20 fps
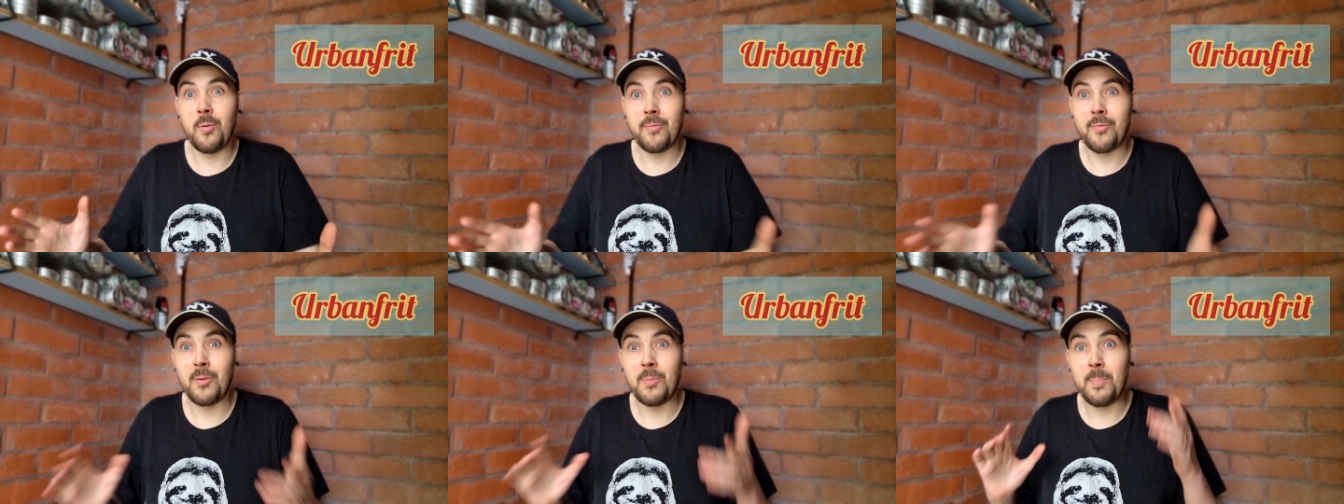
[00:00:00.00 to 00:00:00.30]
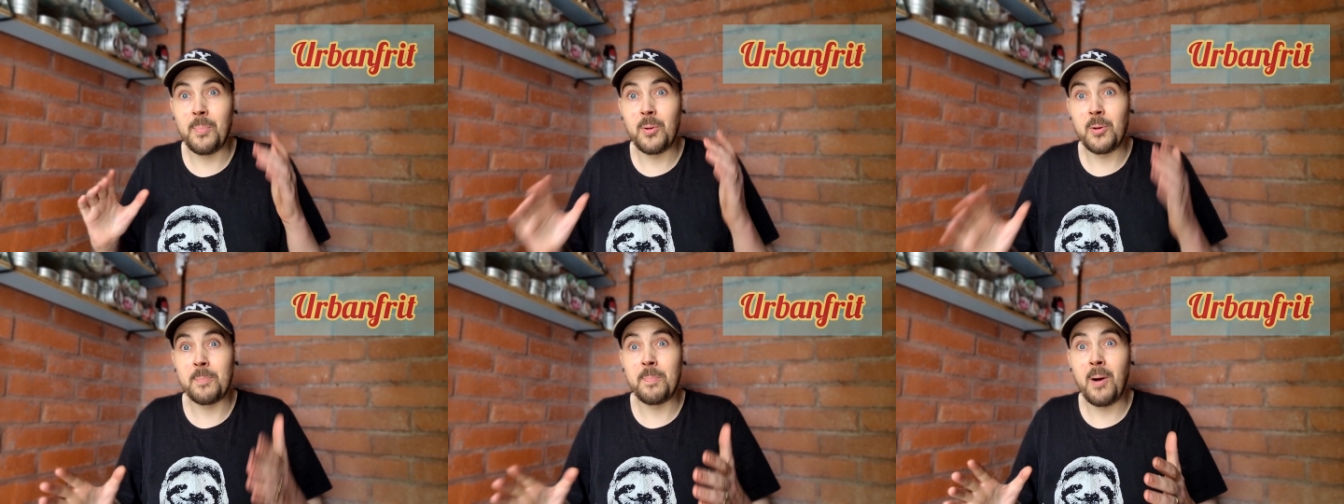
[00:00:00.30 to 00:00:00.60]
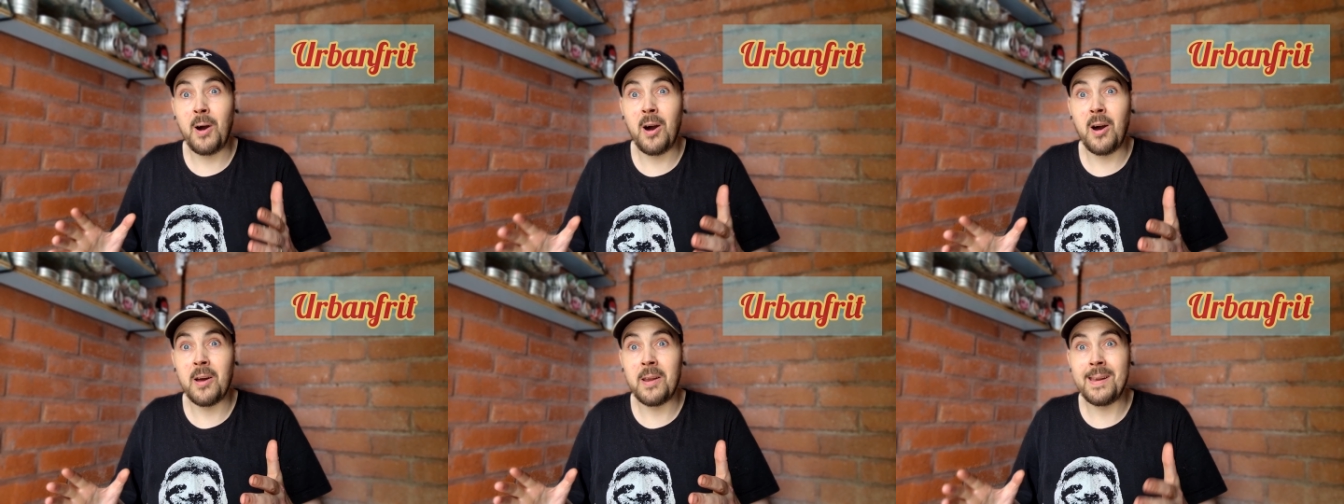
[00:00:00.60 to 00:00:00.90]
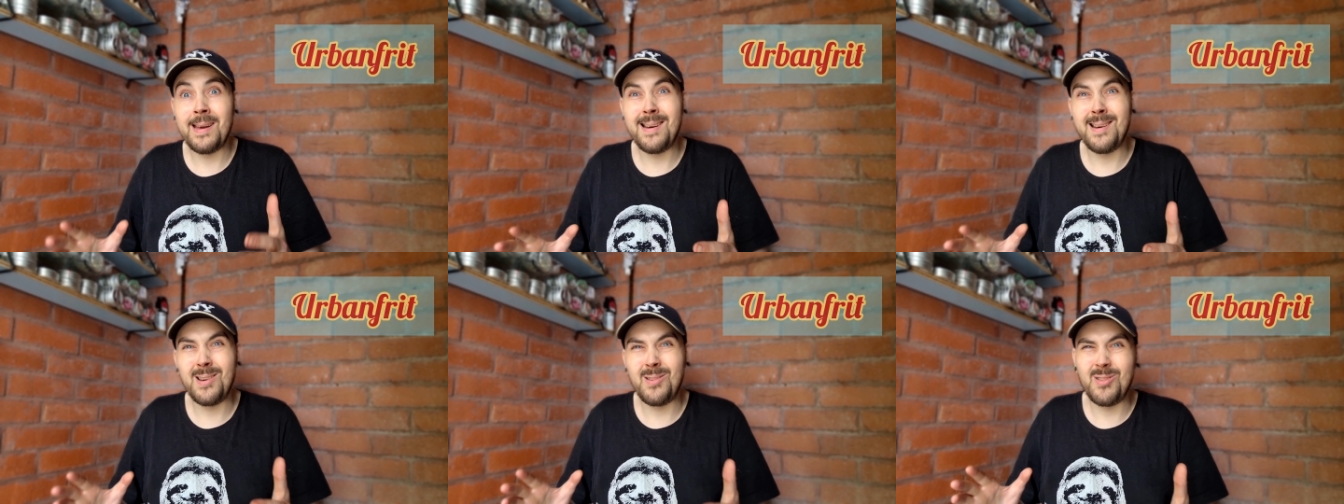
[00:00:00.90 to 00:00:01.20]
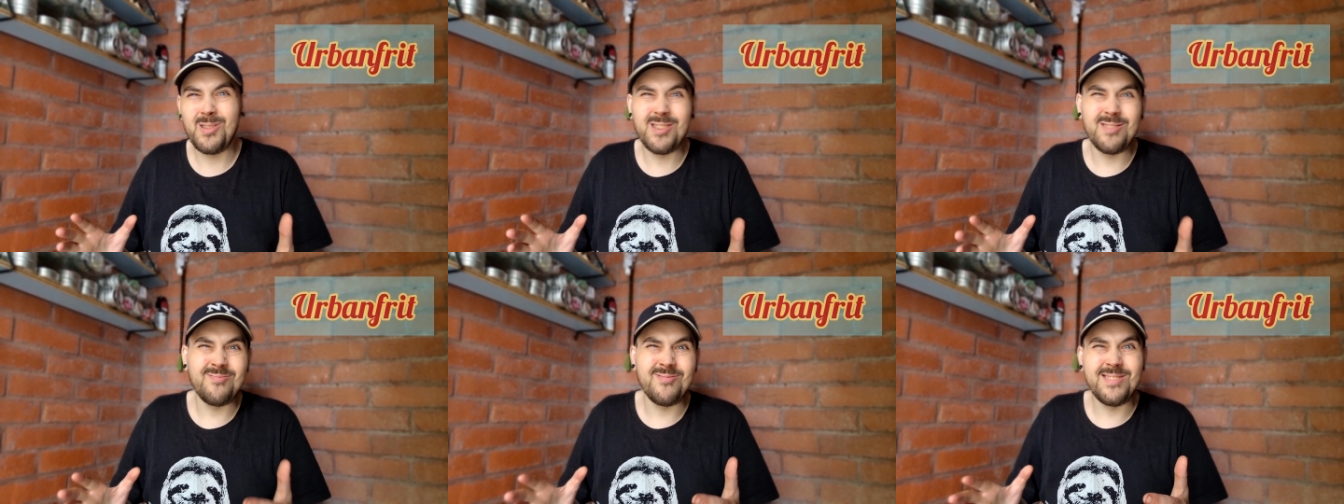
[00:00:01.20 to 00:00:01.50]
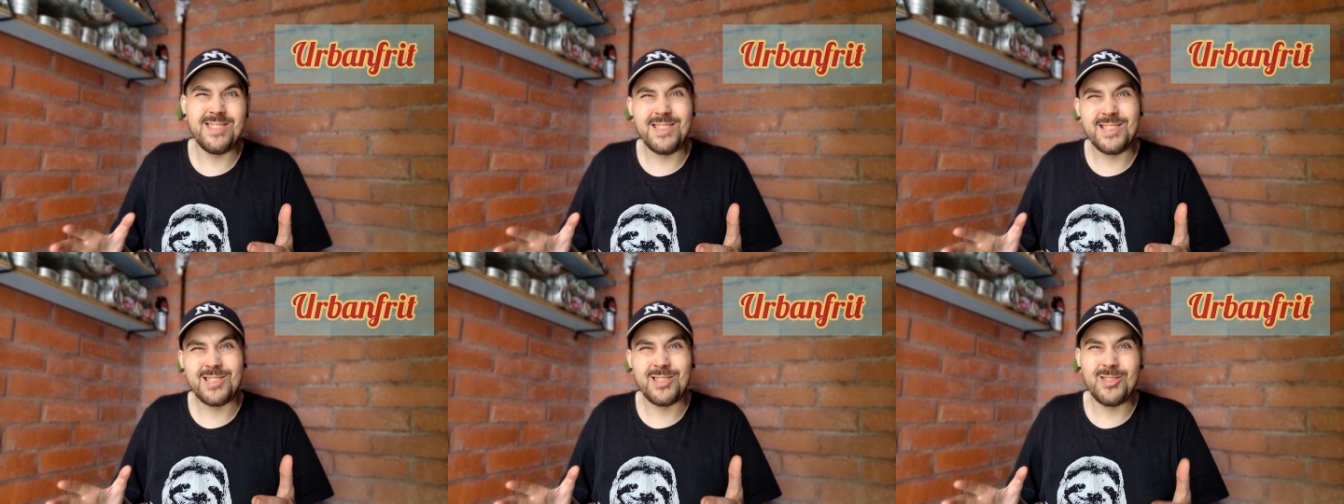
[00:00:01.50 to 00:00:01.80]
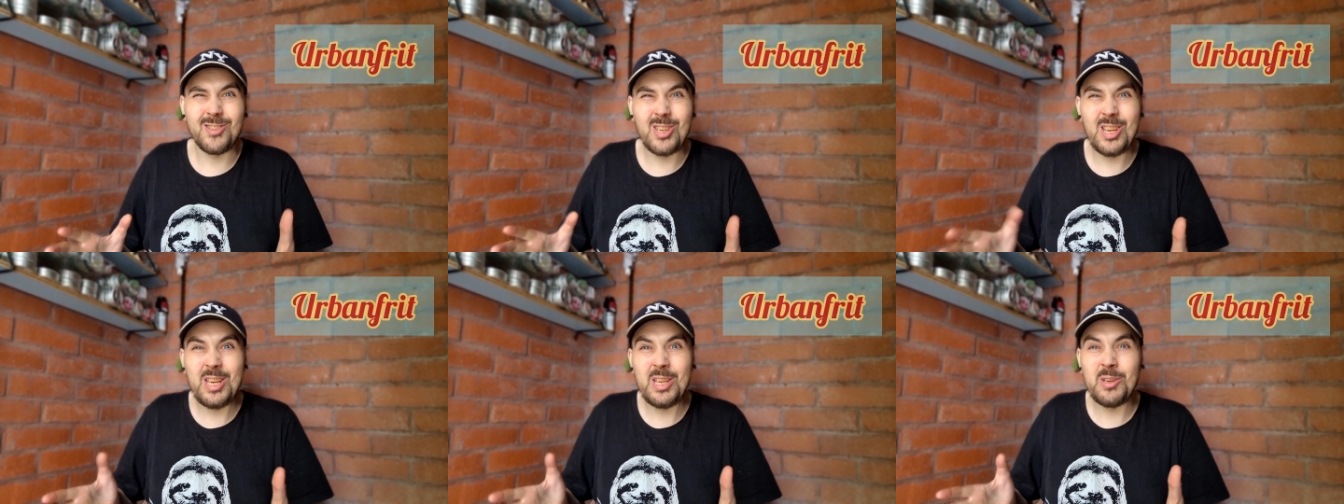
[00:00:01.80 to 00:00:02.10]
for a big part of that I weren't really too
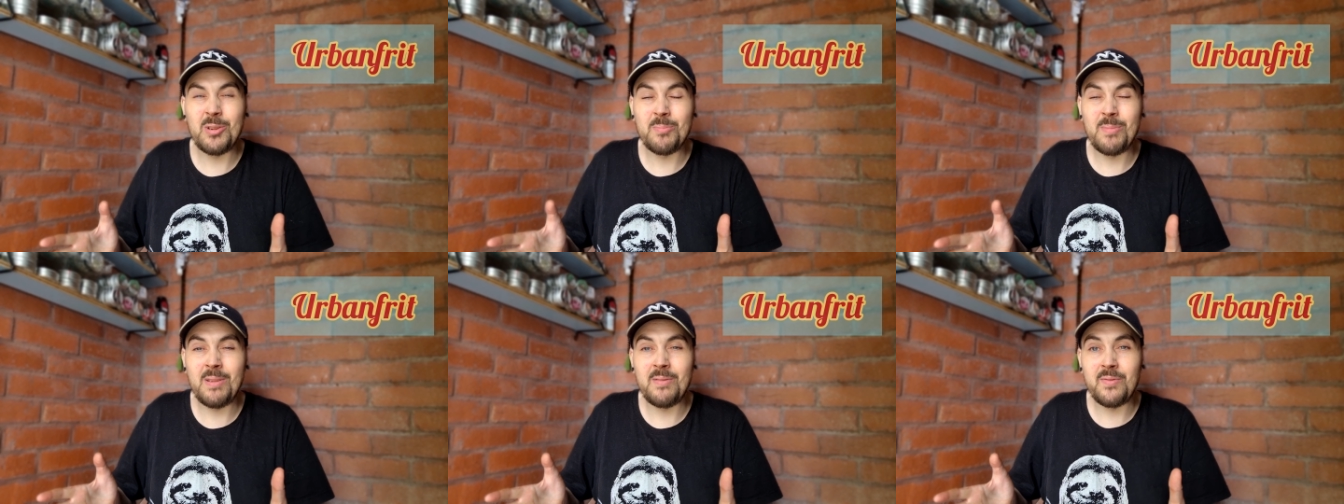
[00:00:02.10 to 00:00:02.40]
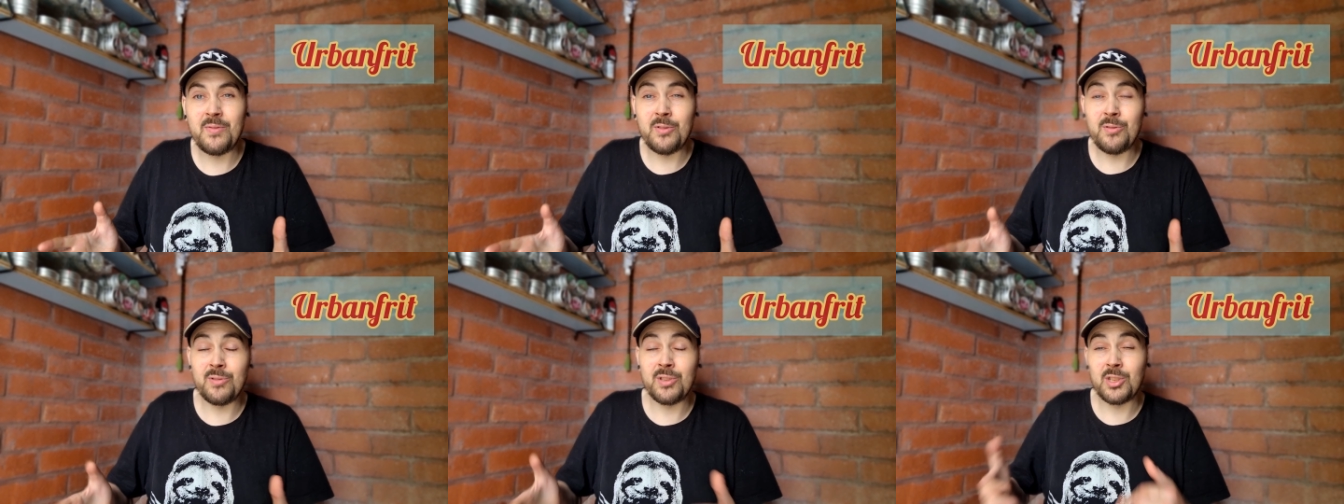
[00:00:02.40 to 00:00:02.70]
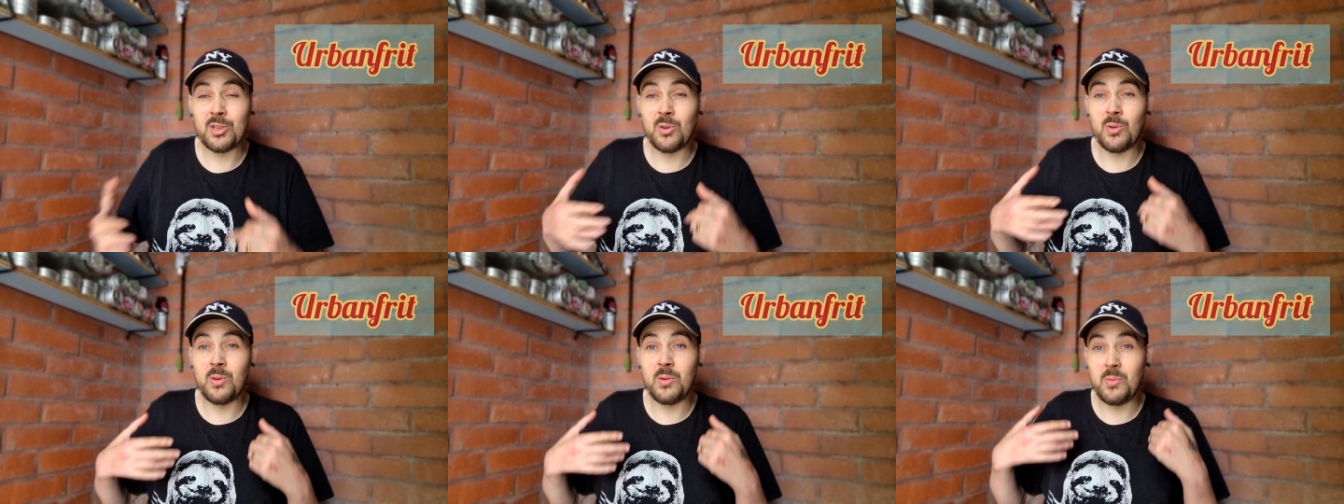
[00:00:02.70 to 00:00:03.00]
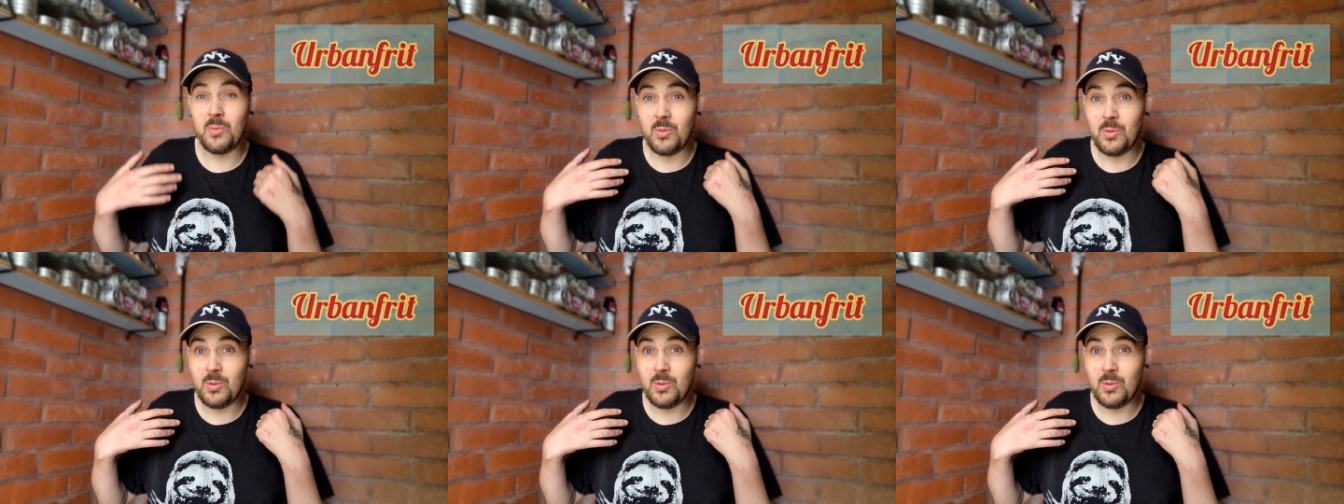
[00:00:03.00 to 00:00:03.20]
keen on menthols, so